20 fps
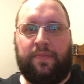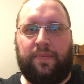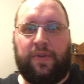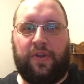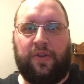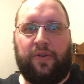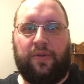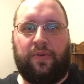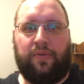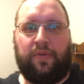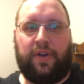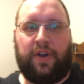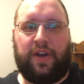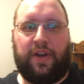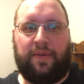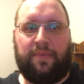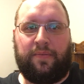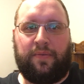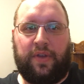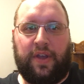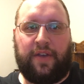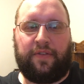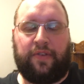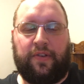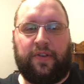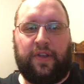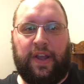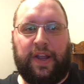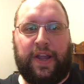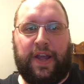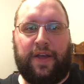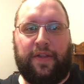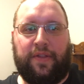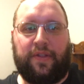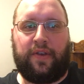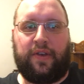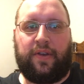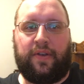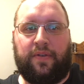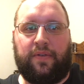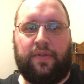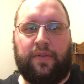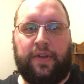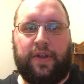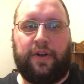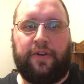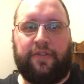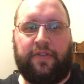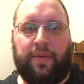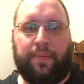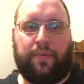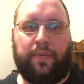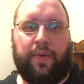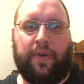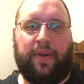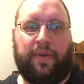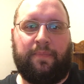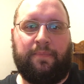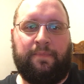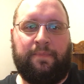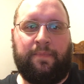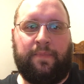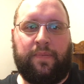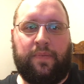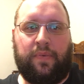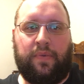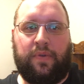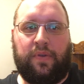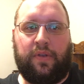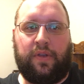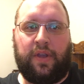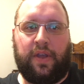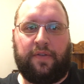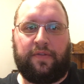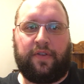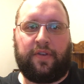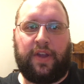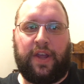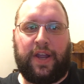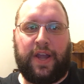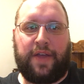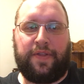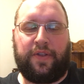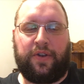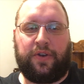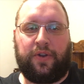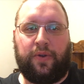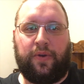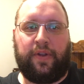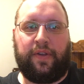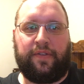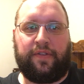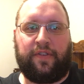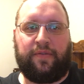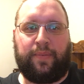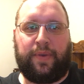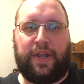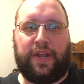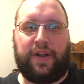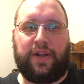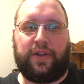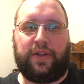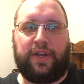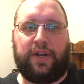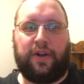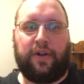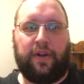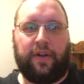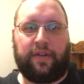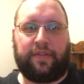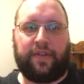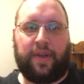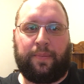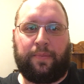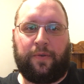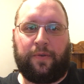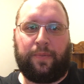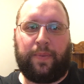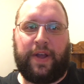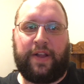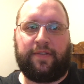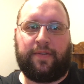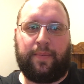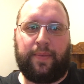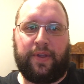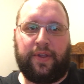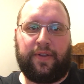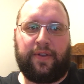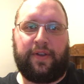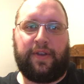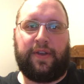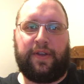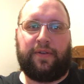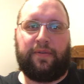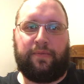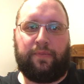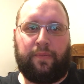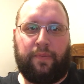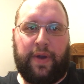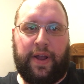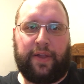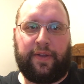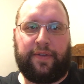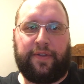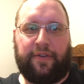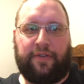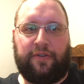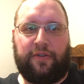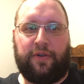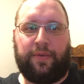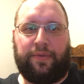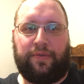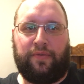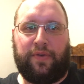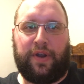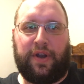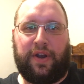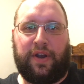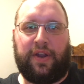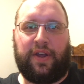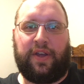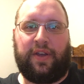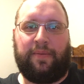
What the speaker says: You have to take on the leadership. You have to take on the duties of being a leader, accept responsibility, and rally the troops when